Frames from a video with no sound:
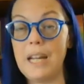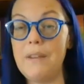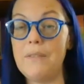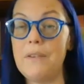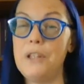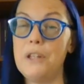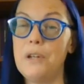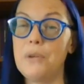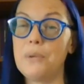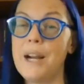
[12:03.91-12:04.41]

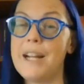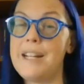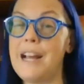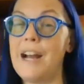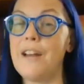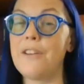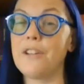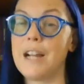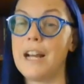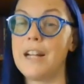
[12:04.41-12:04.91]
even though right
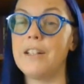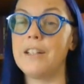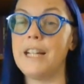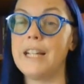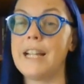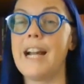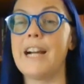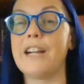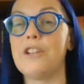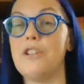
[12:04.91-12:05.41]
now they're kind of
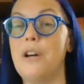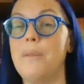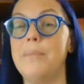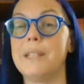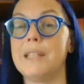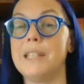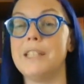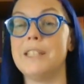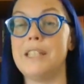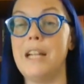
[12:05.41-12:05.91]
like
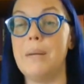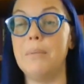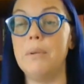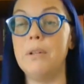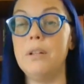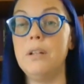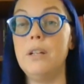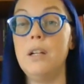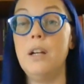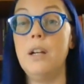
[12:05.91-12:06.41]
economically
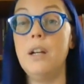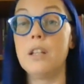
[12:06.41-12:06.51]
stable,